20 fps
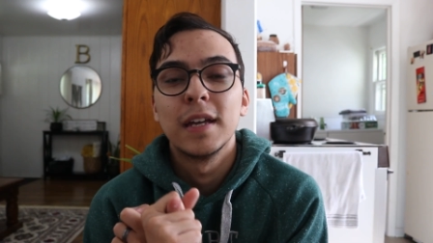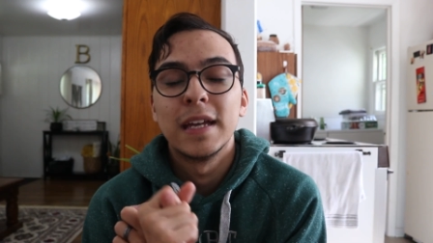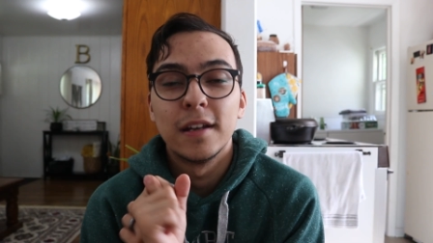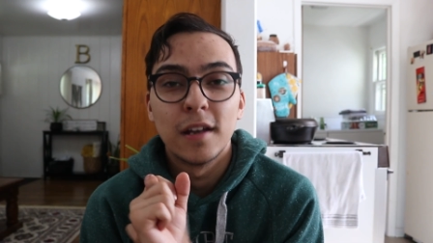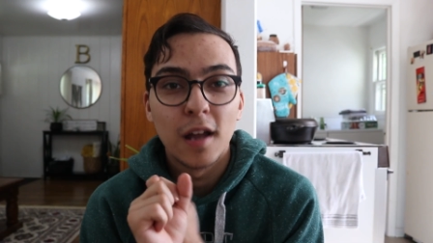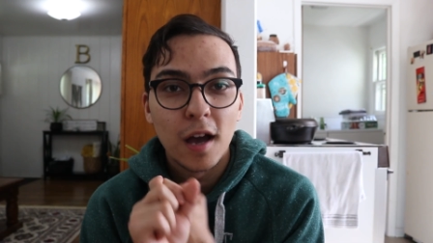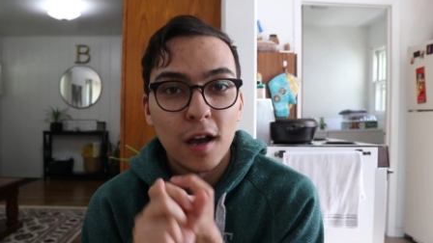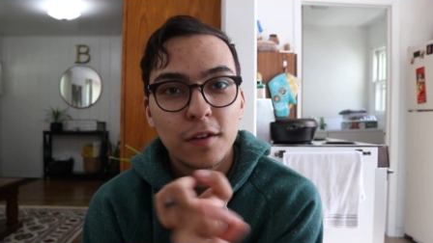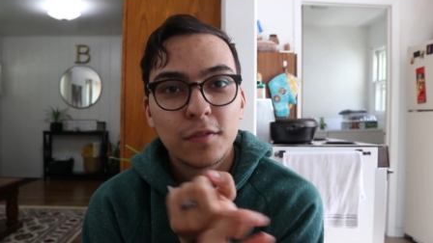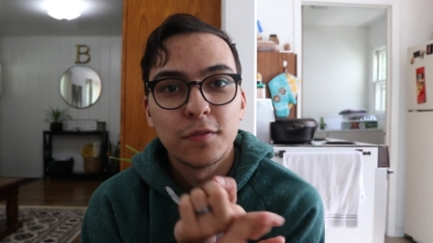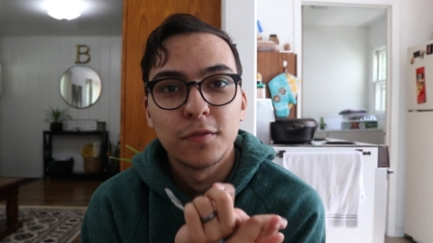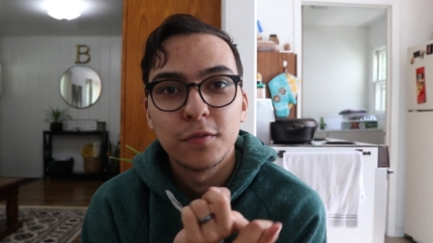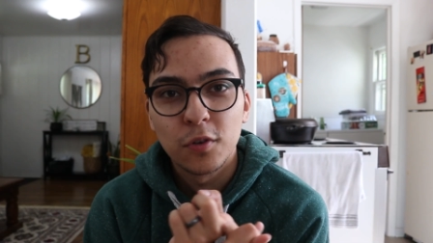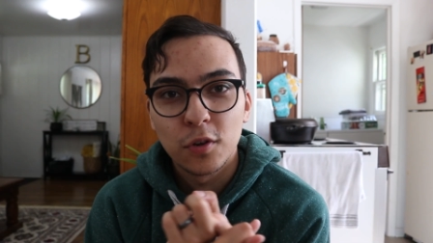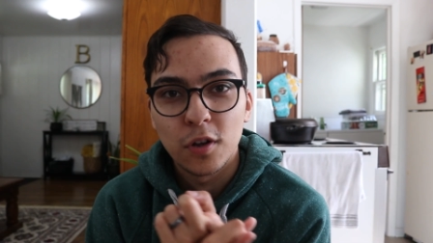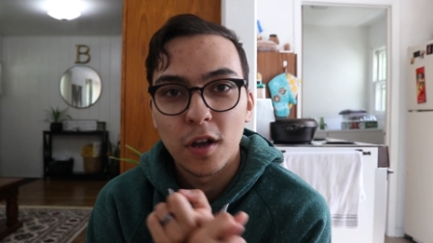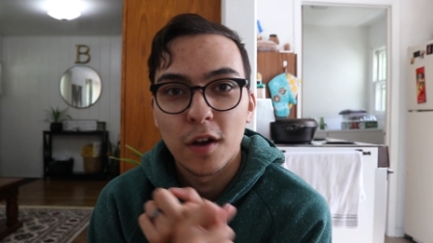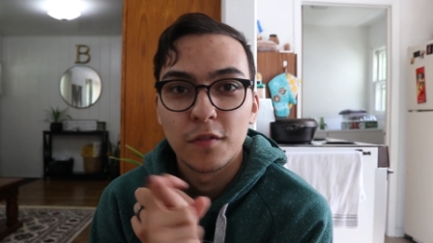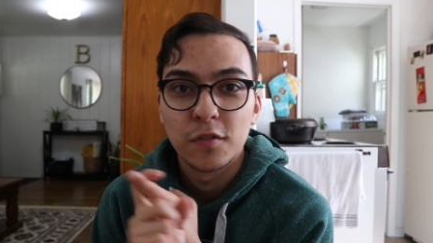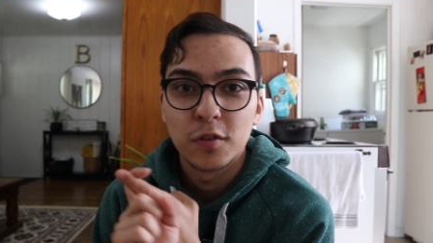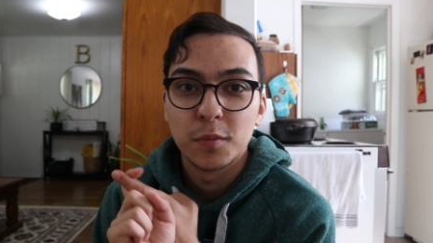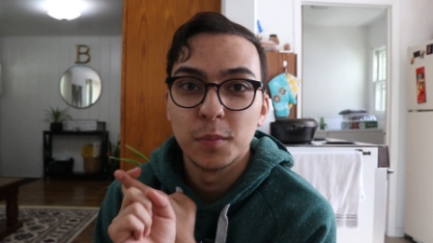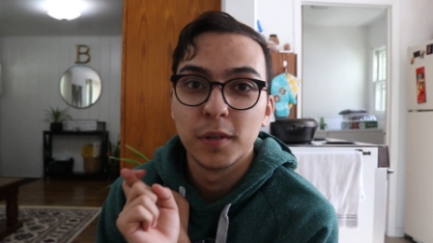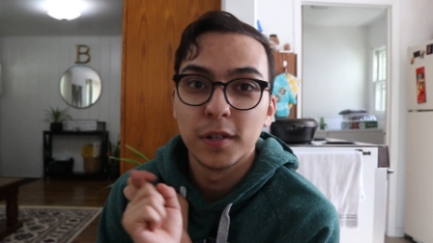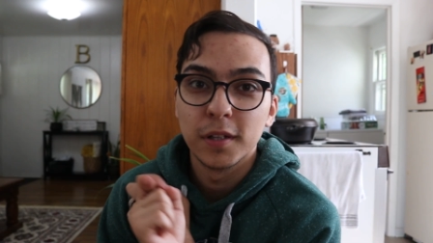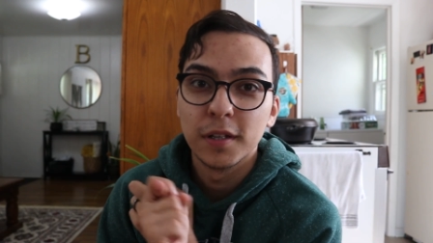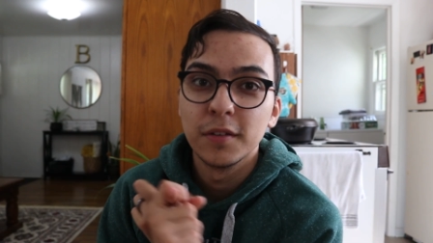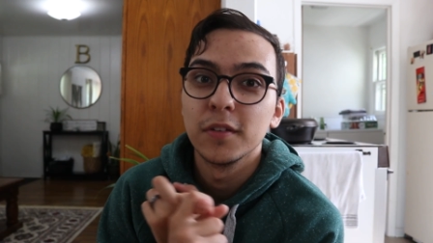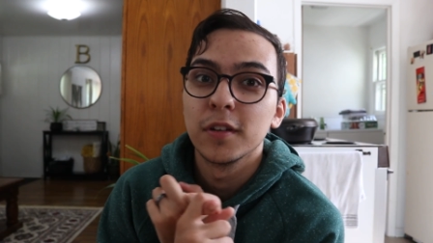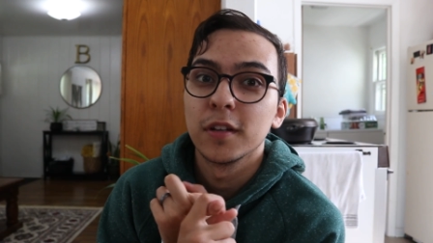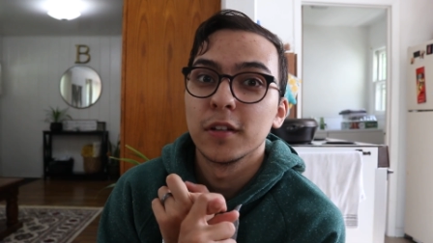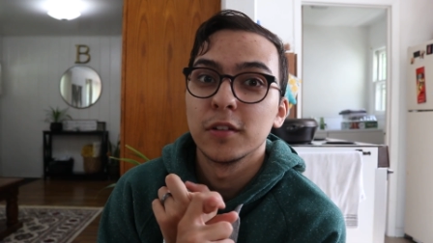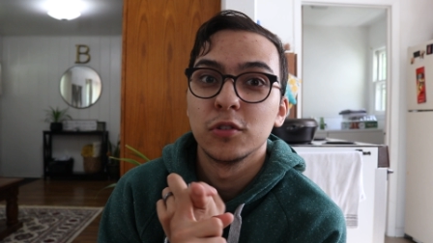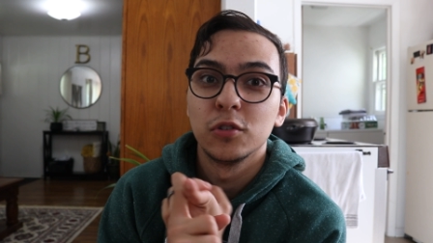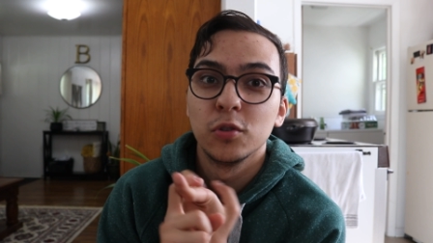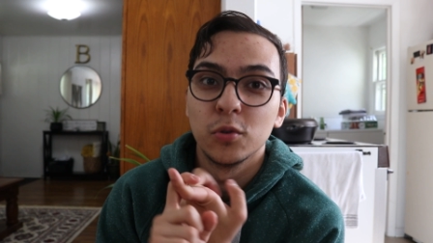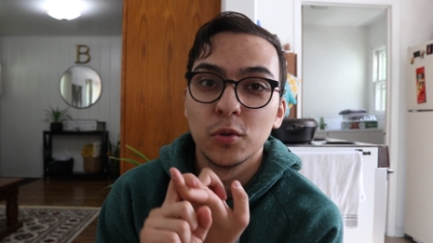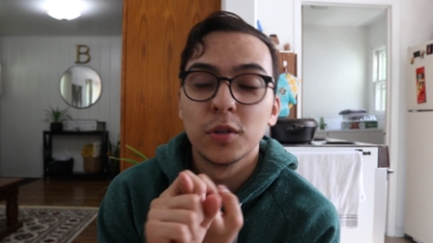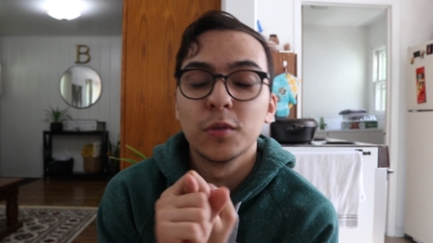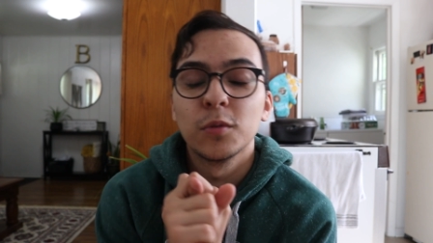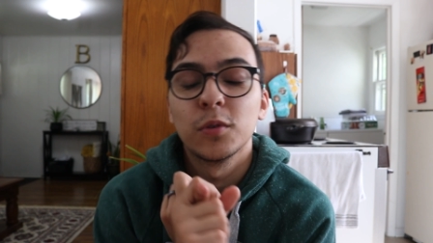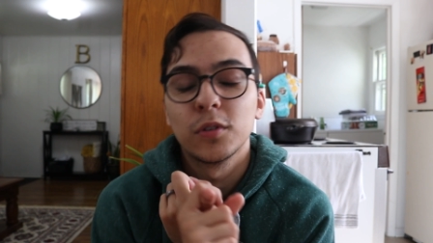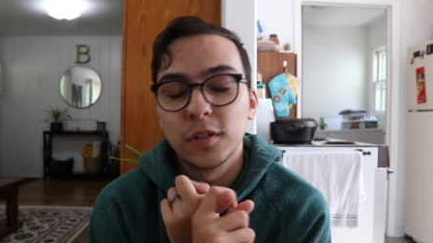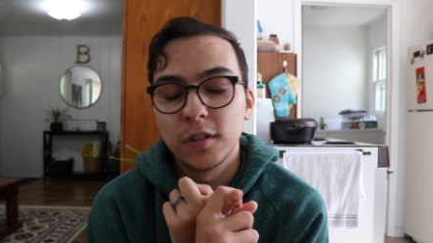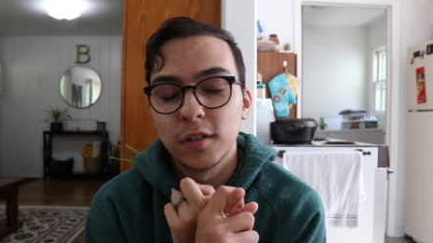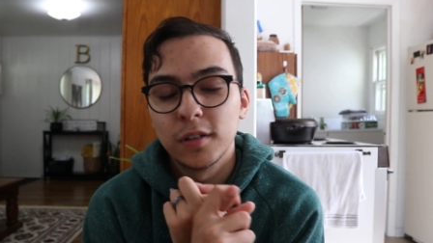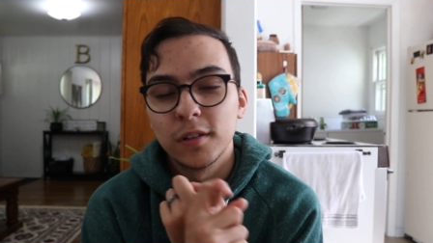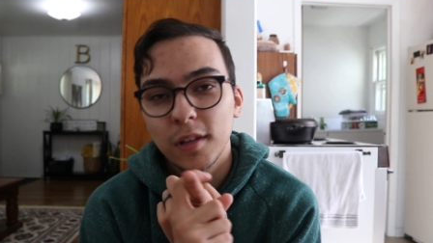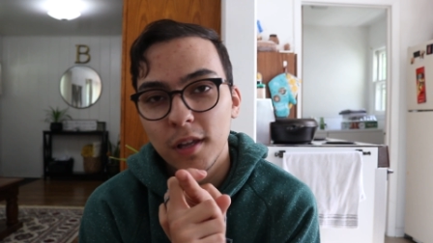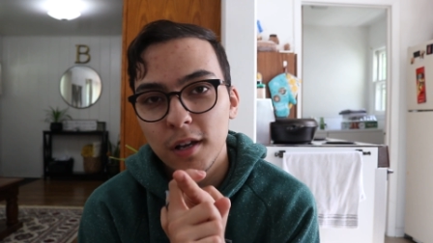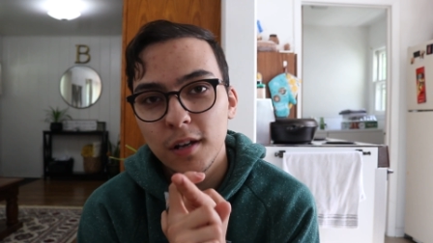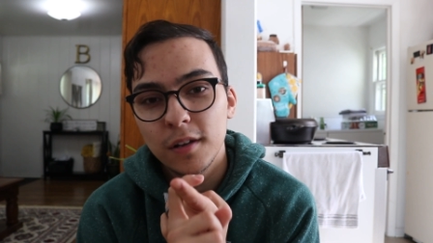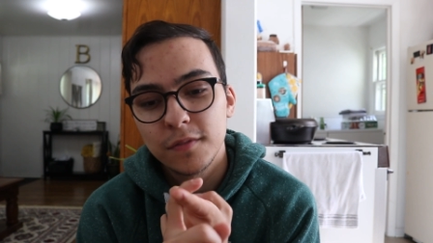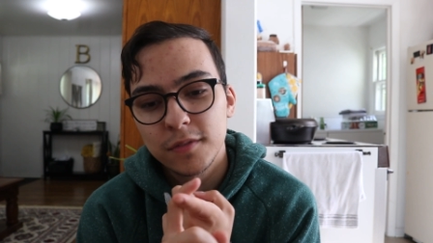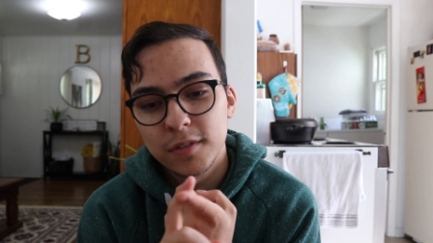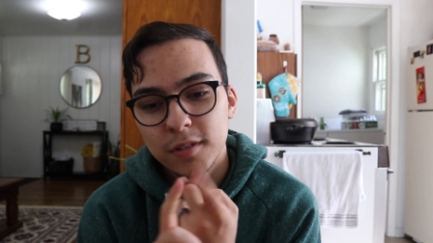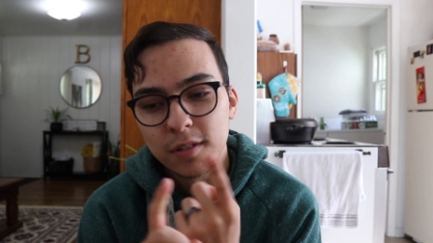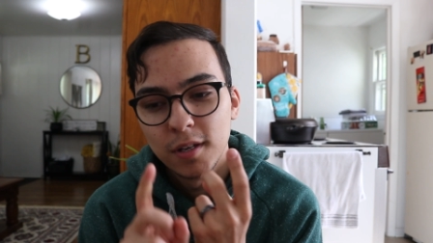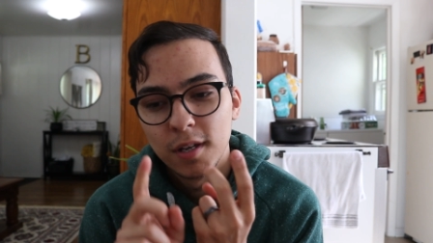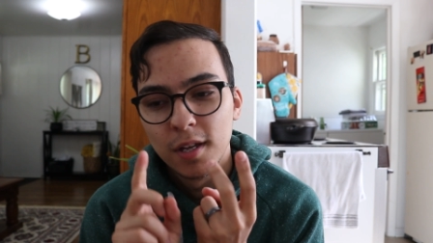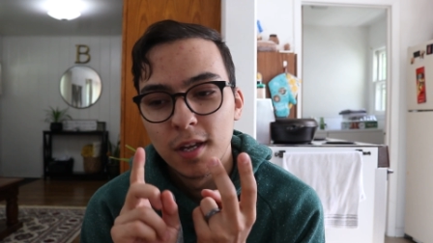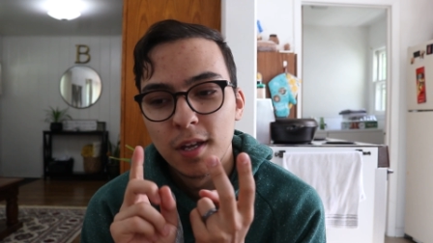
enough for comfortable living and doing what he loves.